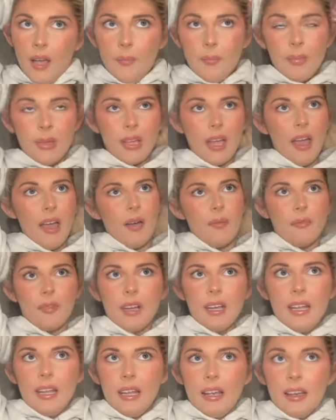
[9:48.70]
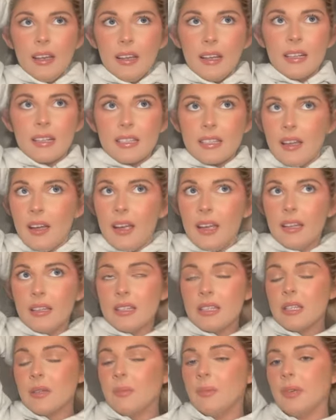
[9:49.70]
Yeah, I'm really excited
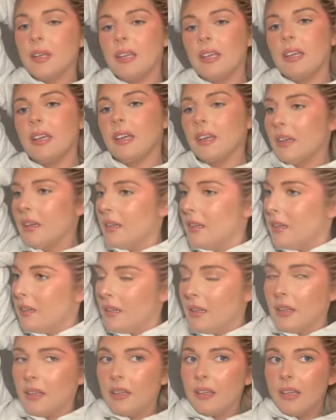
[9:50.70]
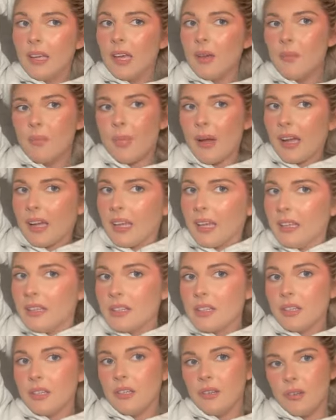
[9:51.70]
to be getting back
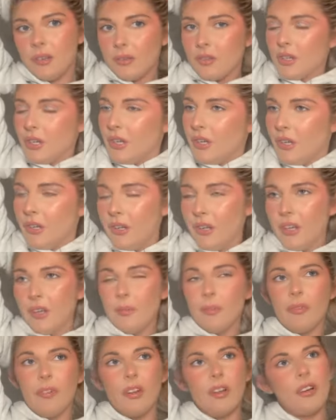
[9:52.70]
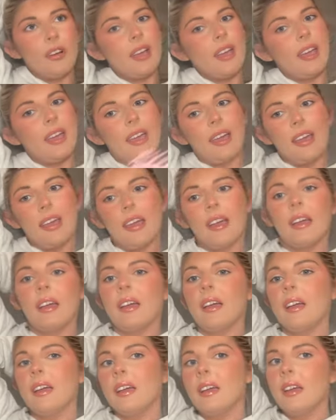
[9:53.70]
into YouTube,
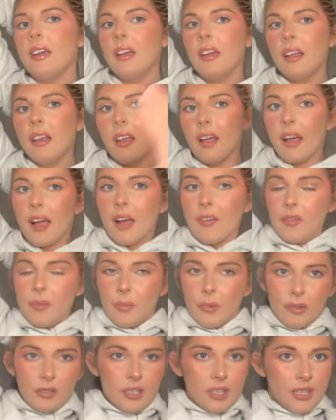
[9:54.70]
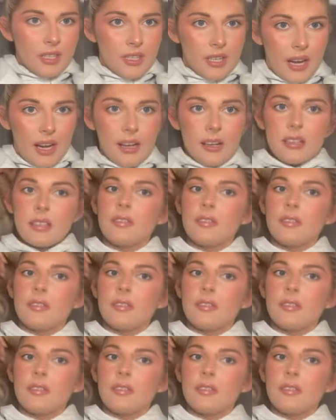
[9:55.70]
vlogging, like having more chit chats.